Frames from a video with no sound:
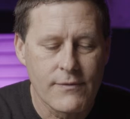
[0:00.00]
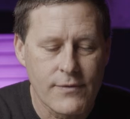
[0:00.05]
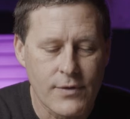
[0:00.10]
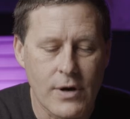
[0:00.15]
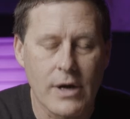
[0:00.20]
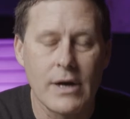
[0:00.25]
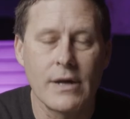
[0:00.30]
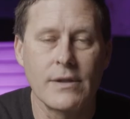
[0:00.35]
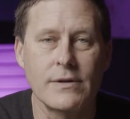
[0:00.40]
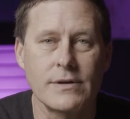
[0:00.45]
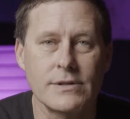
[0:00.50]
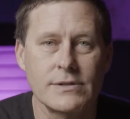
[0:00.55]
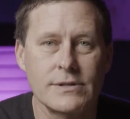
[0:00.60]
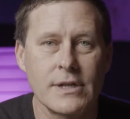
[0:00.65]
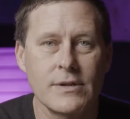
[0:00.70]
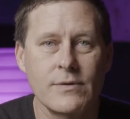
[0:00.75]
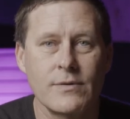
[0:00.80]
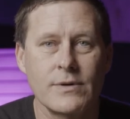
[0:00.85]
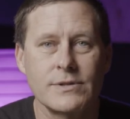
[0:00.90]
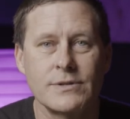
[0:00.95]
for others. In
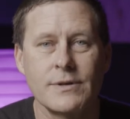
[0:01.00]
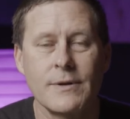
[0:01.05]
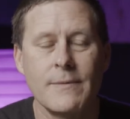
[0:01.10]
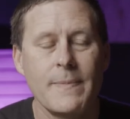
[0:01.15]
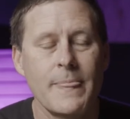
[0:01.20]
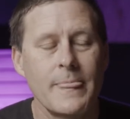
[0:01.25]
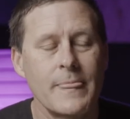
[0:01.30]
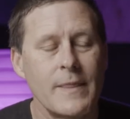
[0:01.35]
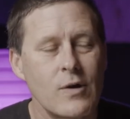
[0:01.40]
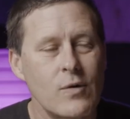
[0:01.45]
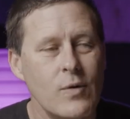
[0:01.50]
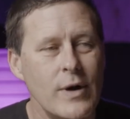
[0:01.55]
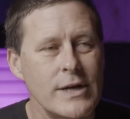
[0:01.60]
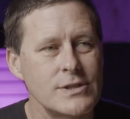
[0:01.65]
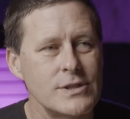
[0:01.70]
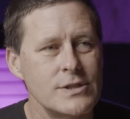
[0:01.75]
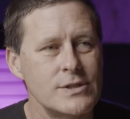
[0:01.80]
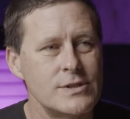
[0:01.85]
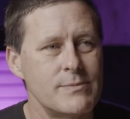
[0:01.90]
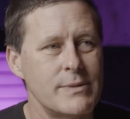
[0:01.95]
other words, the
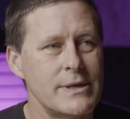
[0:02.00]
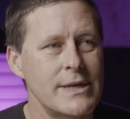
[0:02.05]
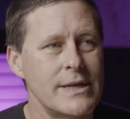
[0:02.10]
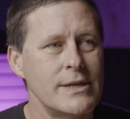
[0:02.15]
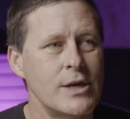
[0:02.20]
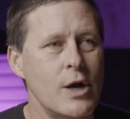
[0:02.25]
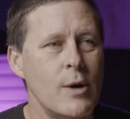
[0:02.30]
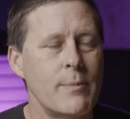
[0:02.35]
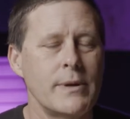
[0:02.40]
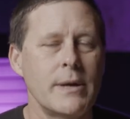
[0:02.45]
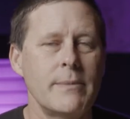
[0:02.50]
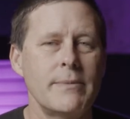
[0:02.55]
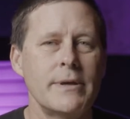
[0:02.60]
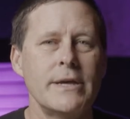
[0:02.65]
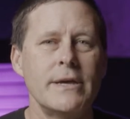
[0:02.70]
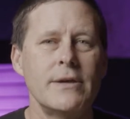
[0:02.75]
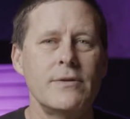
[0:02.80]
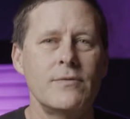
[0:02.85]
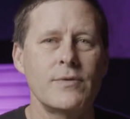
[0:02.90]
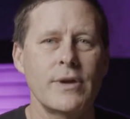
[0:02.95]
questions begin to open up
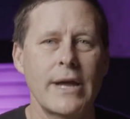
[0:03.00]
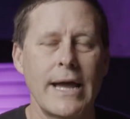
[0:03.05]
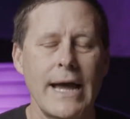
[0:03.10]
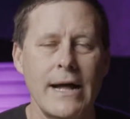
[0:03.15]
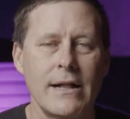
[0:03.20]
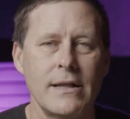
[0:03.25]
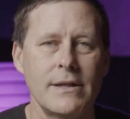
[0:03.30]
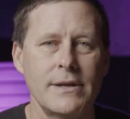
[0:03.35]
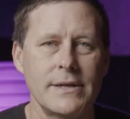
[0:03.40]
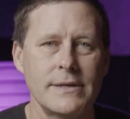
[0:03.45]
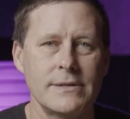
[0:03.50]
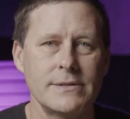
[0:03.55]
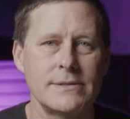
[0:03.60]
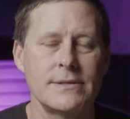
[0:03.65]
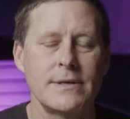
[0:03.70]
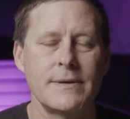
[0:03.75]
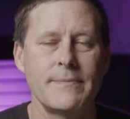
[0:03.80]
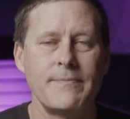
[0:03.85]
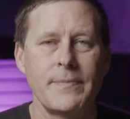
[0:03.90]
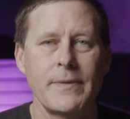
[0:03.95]
hidden
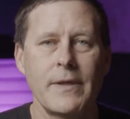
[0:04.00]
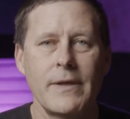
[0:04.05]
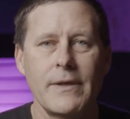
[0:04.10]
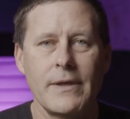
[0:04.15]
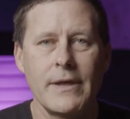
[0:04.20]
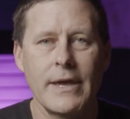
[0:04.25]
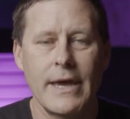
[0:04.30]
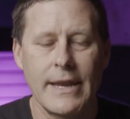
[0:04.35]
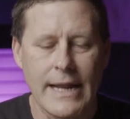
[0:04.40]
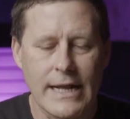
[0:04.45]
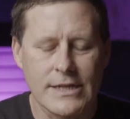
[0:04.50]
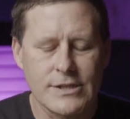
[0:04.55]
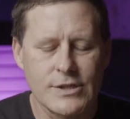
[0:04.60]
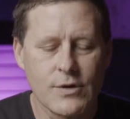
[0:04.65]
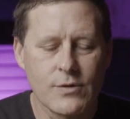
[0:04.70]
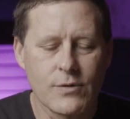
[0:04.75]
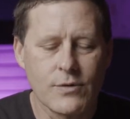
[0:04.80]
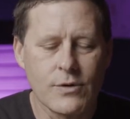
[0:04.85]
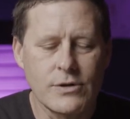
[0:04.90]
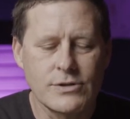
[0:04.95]
realities and actually
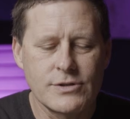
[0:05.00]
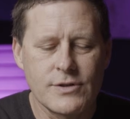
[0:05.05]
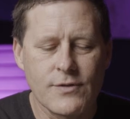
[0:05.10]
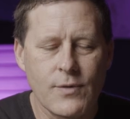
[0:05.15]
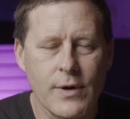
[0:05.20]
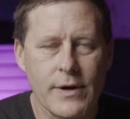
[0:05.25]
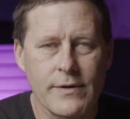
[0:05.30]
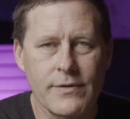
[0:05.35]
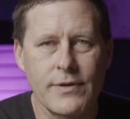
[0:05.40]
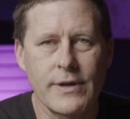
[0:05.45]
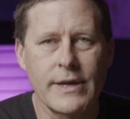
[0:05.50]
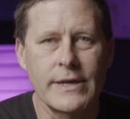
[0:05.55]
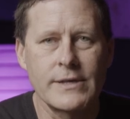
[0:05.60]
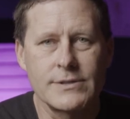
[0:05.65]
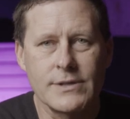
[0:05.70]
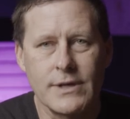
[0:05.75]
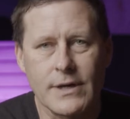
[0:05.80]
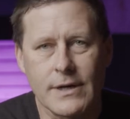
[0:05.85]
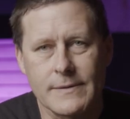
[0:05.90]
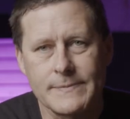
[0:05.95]
roots of where
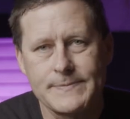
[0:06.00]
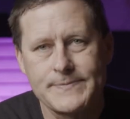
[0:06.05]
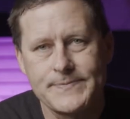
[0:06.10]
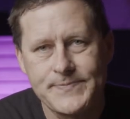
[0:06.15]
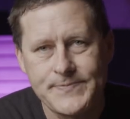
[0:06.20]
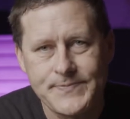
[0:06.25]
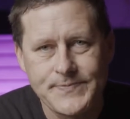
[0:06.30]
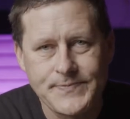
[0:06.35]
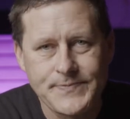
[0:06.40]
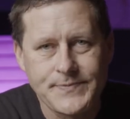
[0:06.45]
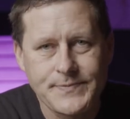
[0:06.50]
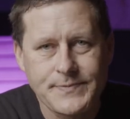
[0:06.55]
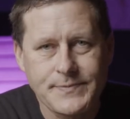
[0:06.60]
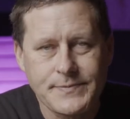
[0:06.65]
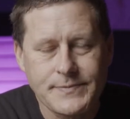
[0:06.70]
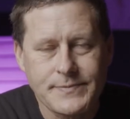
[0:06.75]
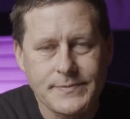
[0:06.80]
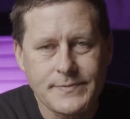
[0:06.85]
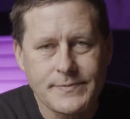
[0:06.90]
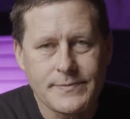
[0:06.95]
things are.
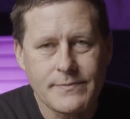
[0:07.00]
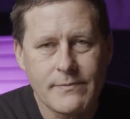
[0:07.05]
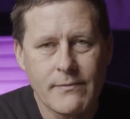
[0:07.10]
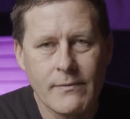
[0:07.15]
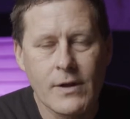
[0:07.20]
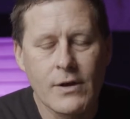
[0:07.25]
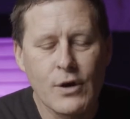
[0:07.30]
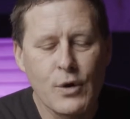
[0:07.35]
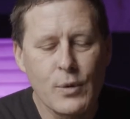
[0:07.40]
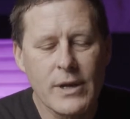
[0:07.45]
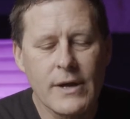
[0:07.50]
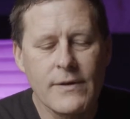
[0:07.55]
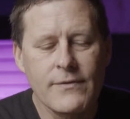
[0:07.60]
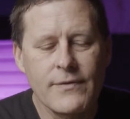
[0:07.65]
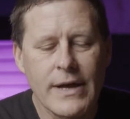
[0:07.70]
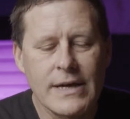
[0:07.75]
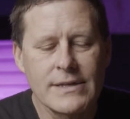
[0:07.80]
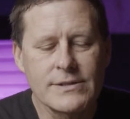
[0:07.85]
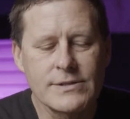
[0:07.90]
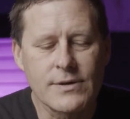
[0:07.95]
What I've
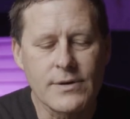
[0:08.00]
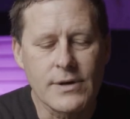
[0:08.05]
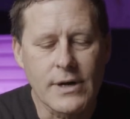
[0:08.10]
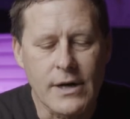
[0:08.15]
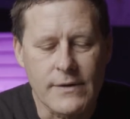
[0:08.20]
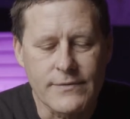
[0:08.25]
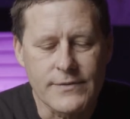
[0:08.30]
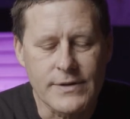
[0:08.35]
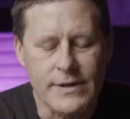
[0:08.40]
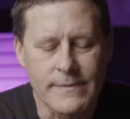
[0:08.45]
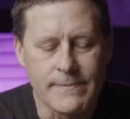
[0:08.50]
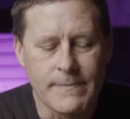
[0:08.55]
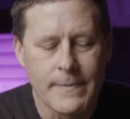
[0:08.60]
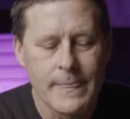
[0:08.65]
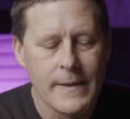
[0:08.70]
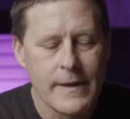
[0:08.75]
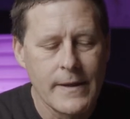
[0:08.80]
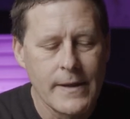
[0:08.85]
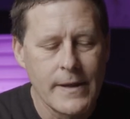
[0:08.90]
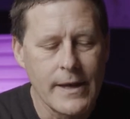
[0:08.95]
found so often
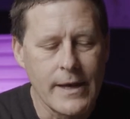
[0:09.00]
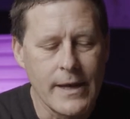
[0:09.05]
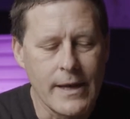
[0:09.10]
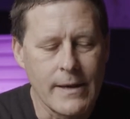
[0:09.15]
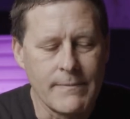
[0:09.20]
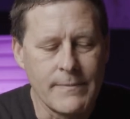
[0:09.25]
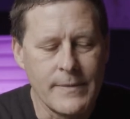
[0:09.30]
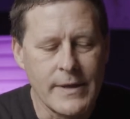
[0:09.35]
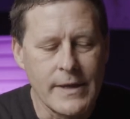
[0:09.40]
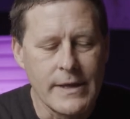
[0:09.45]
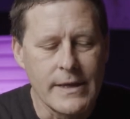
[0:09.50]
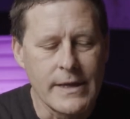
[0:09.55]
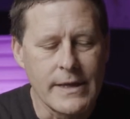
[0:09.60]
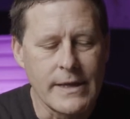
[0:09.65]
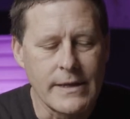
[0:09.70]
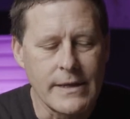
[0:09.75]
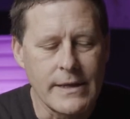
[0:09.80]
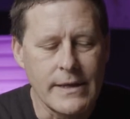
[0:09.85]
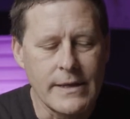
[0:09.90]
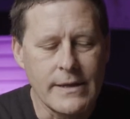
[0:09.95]

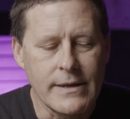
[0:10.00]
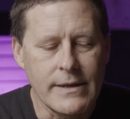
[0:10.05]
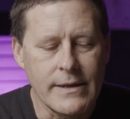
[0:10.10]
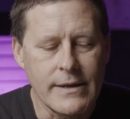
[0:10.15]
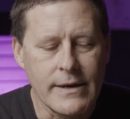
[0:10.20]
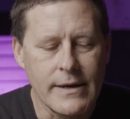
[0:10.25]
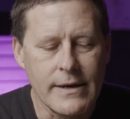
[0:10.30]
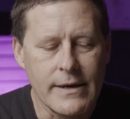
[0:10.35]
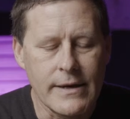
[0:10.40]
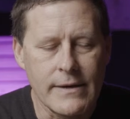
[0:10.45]
in any